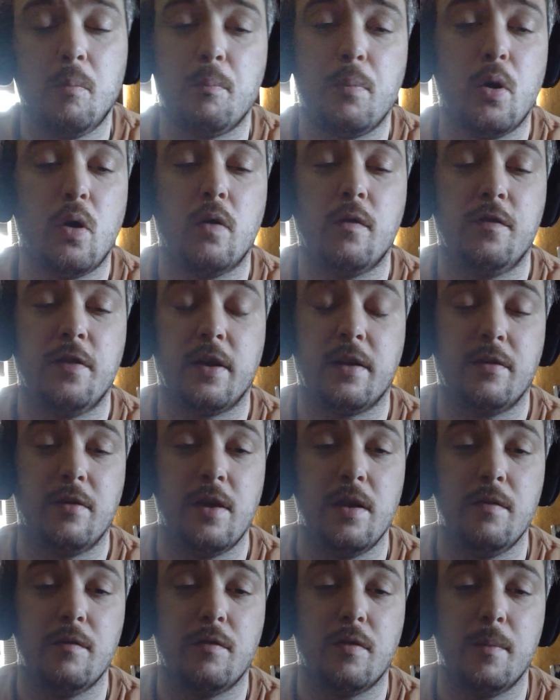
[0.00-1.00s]
perfect
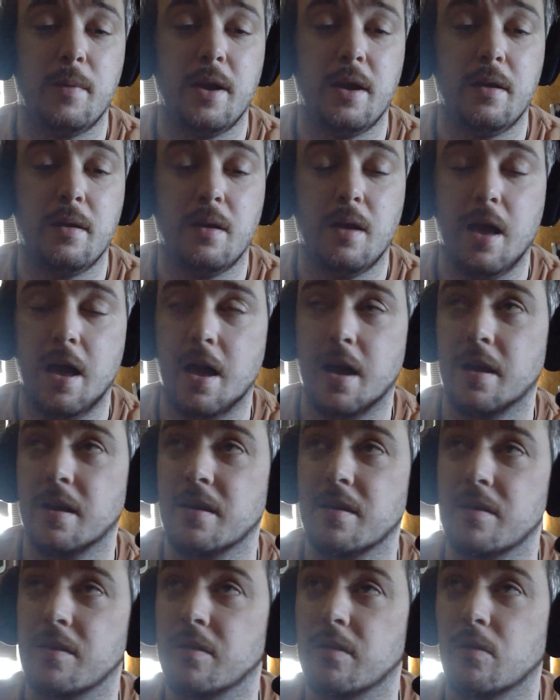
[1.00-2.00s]
scene for me,
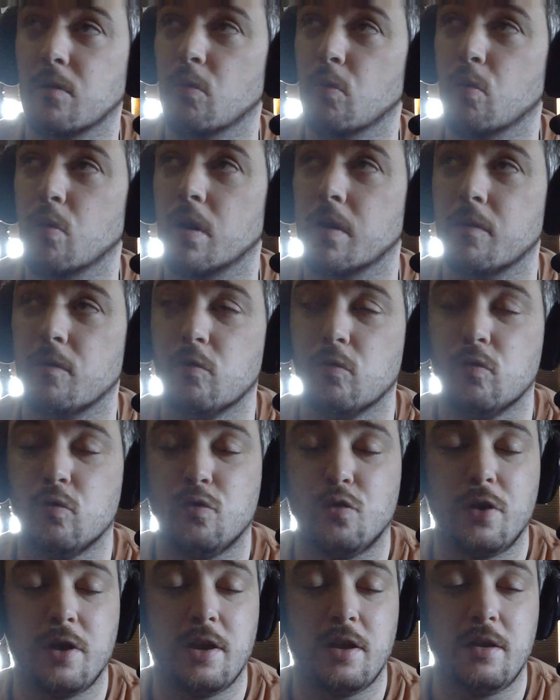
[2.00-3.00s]
and what
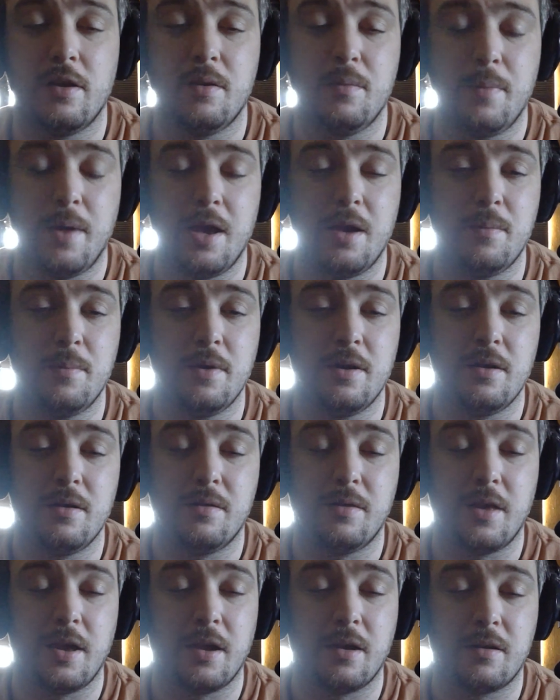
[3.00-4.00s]
really made me
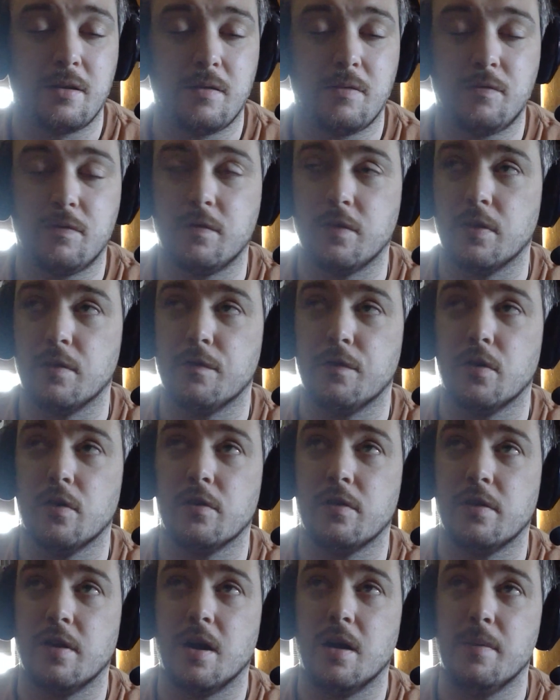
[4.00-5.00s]
think for the
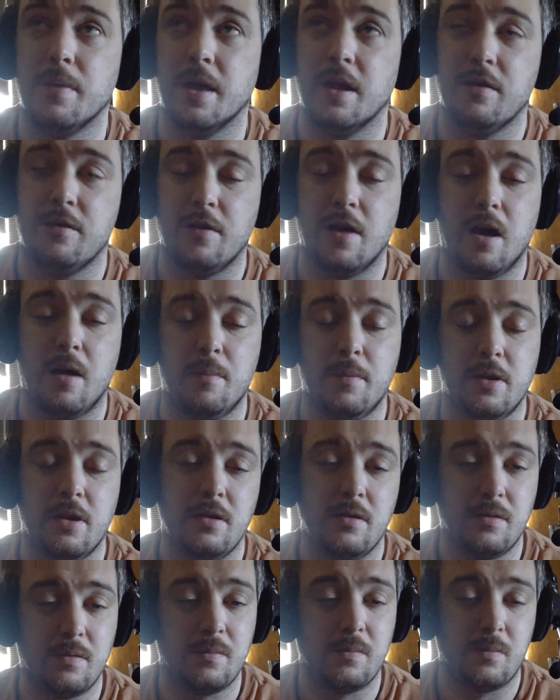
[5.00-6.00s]
first time that
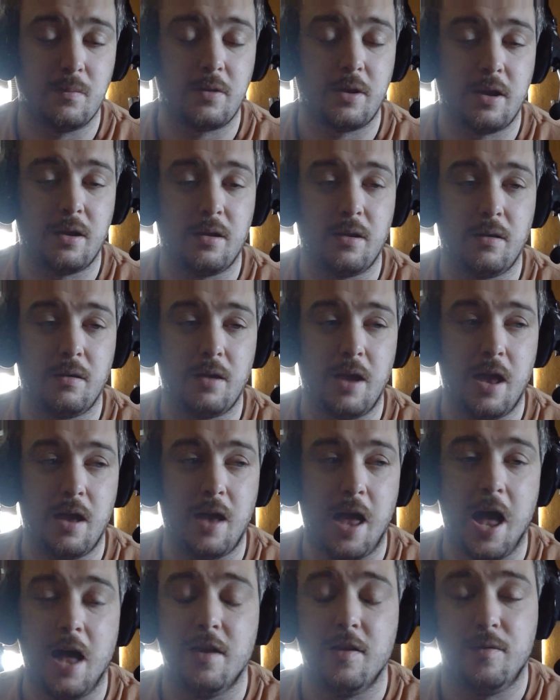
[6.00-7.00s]
zombie
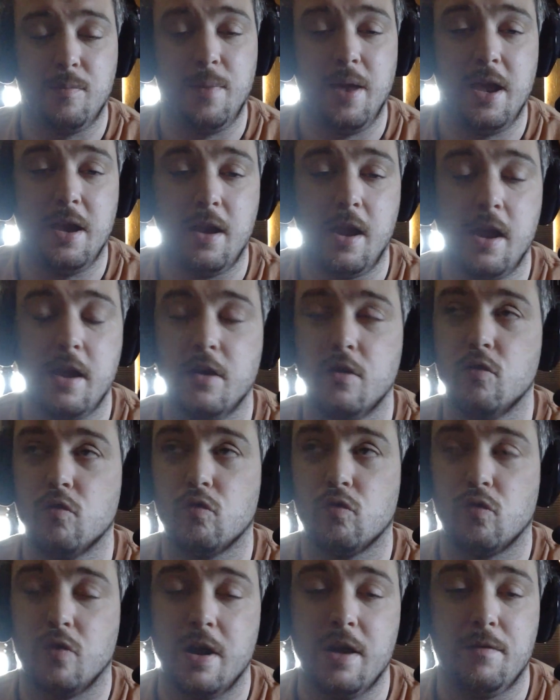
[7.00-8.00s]
has made a
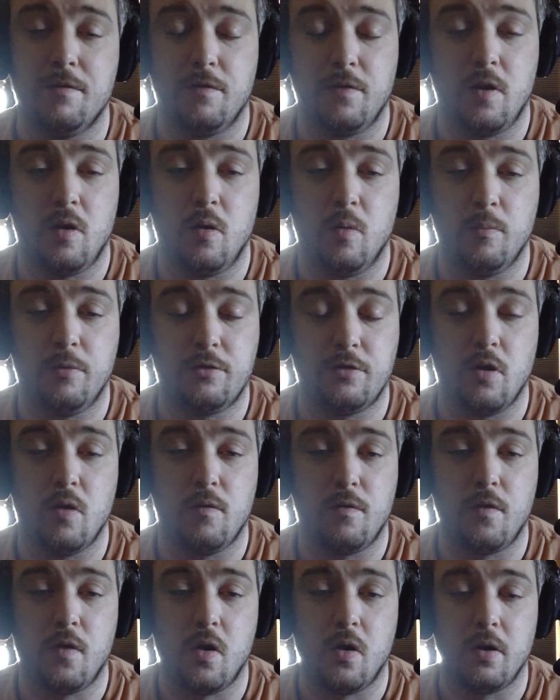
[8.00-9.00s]
great film so
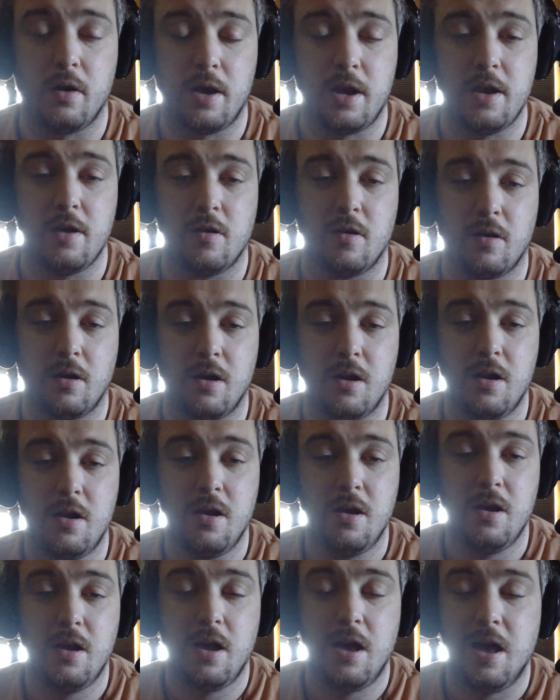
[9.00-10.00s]
far here,
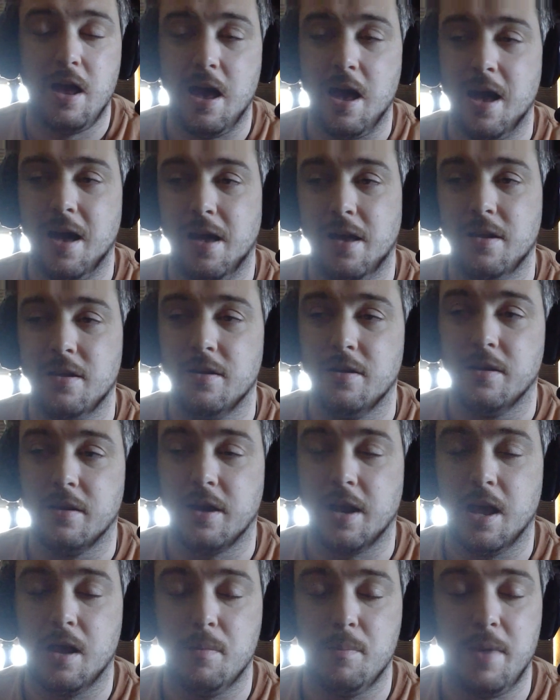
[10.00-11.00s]
and
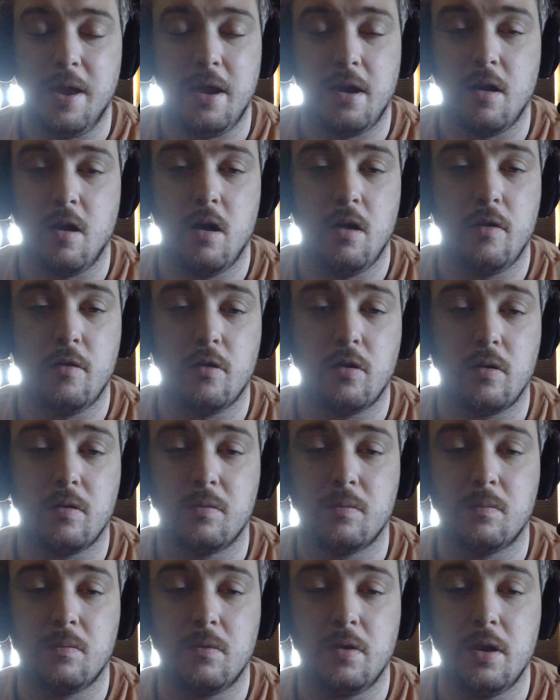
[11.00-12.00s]
can make other
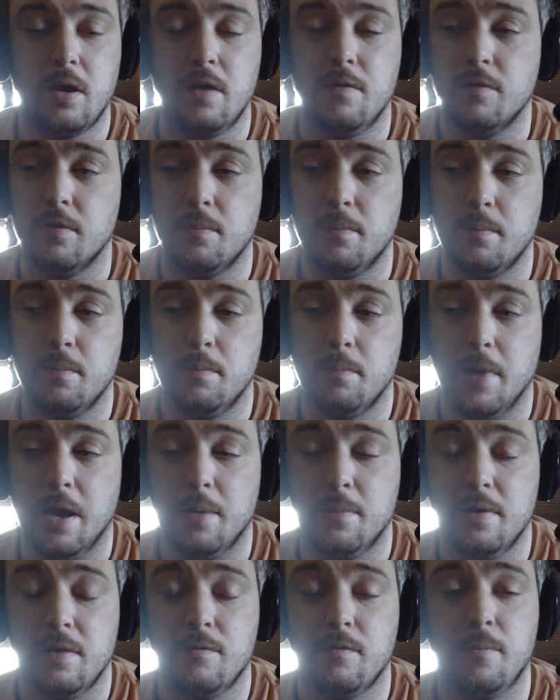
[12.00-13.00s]
even
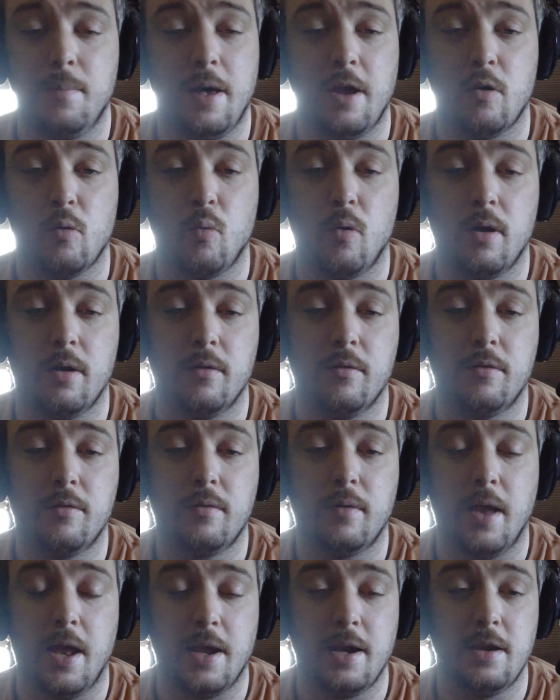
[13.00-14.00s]
maybe even better
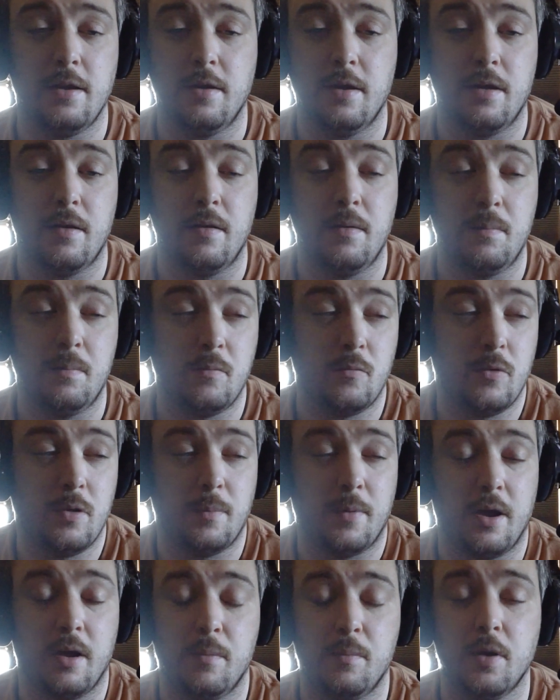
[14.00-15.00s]
ones, and he did, in
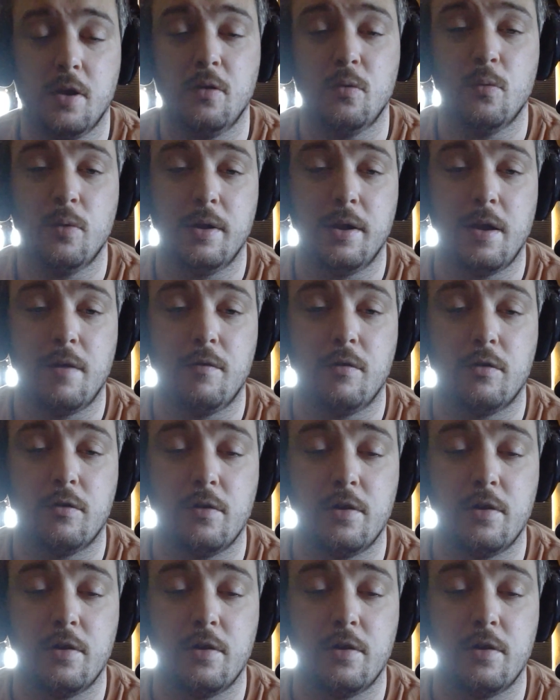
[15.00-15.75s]
my opinion, with Devil's